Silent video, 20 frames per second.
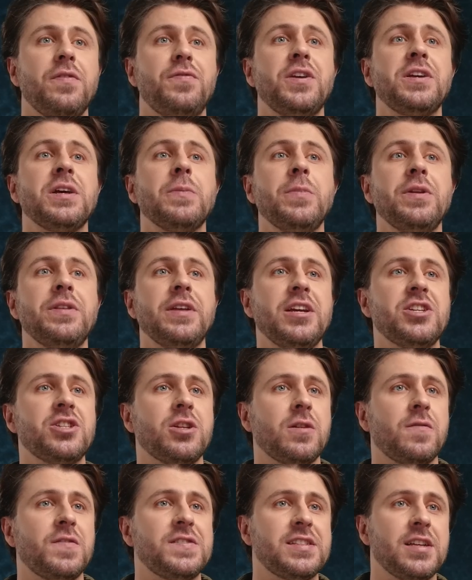The
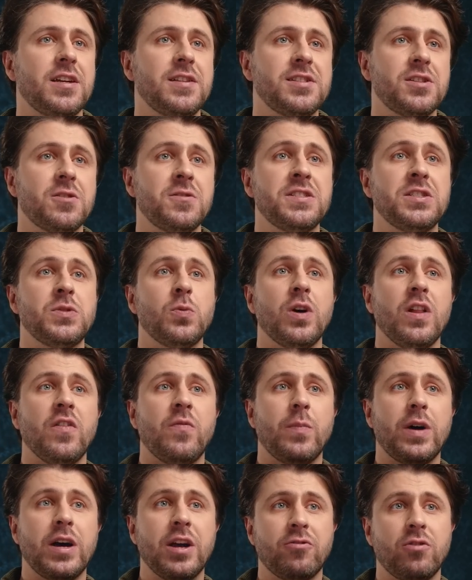combination of sensors
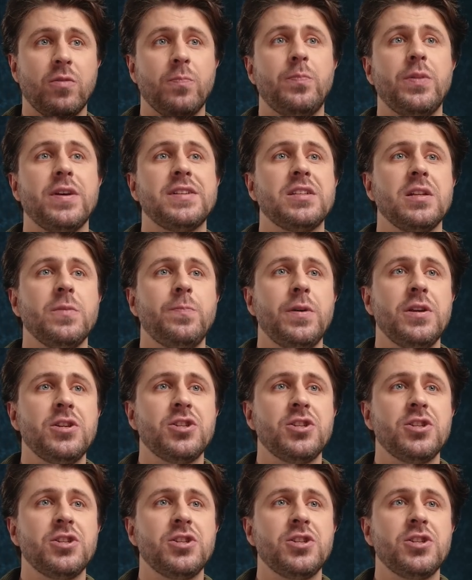12 micron pixel